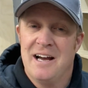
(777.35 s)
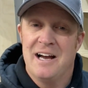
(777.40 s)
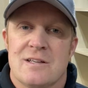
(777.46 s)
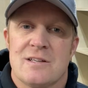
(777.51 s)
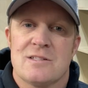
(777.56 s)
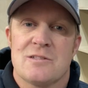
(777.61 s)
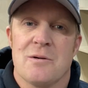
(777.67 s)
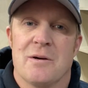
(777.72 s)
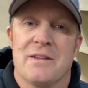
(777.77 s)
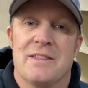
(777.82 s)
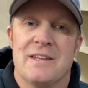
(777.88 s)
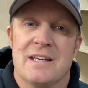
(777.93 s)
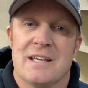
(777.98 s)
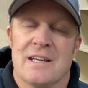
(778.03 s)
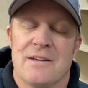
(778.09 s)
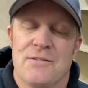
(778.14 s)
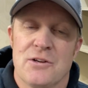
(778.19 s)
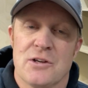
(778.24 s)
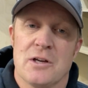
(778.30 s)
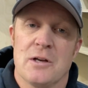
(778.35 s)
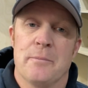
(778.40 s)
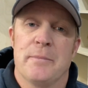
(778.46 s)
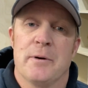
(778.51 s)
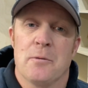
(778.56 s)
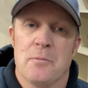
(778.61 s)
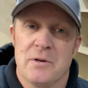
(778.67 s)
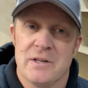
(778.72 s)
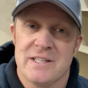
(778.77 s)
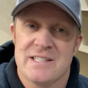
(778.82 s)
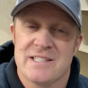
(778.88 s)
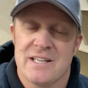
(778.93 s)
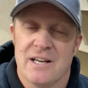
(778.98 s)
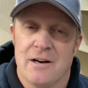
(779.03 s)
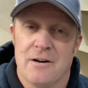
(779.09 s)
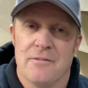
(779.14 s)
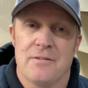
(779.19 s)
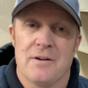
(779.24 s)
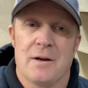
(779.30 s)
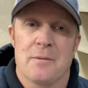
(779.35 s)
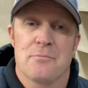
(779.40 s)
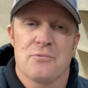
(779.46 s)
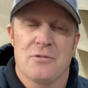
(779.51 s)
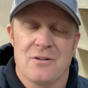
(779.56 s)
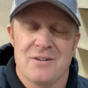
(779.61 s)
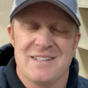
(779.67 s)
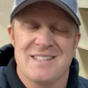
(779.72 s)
So I think if you're going to build one yourself, I'd probably